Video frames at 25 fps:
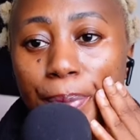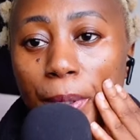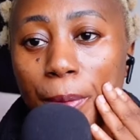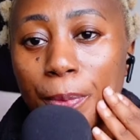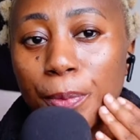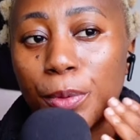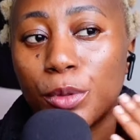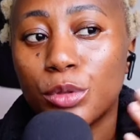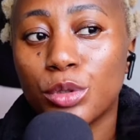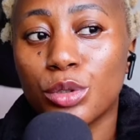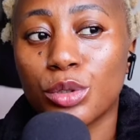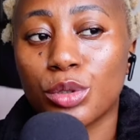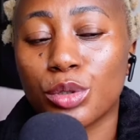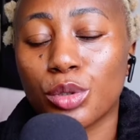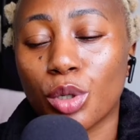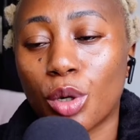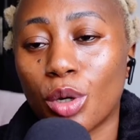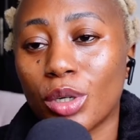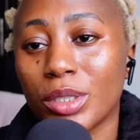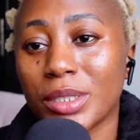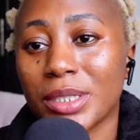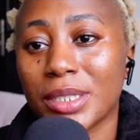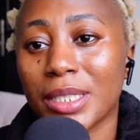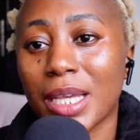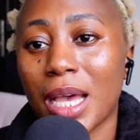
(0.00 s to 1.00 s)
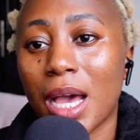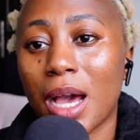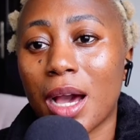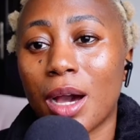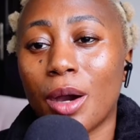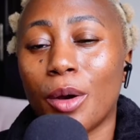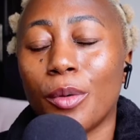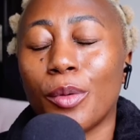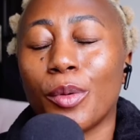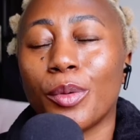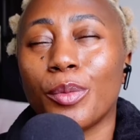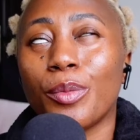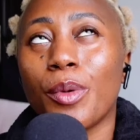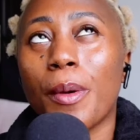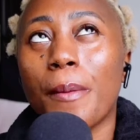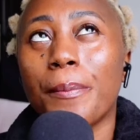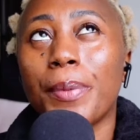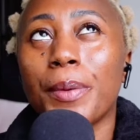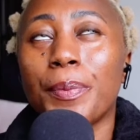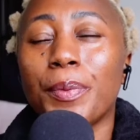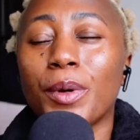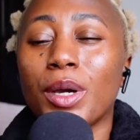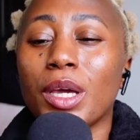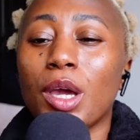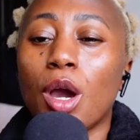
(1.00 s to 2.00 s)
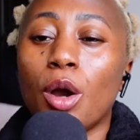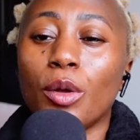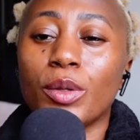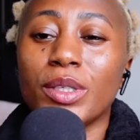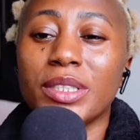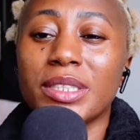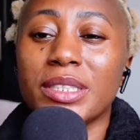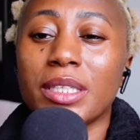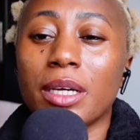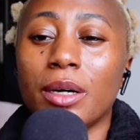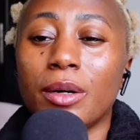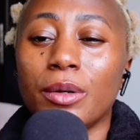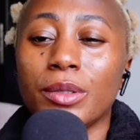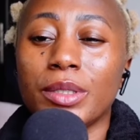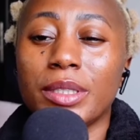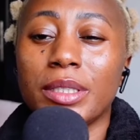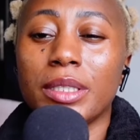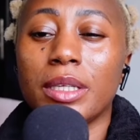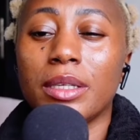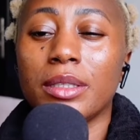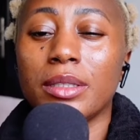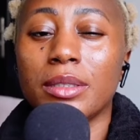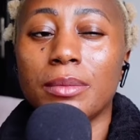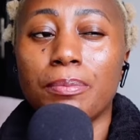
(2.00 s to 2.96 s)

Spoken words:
people's thoughts, how people always tell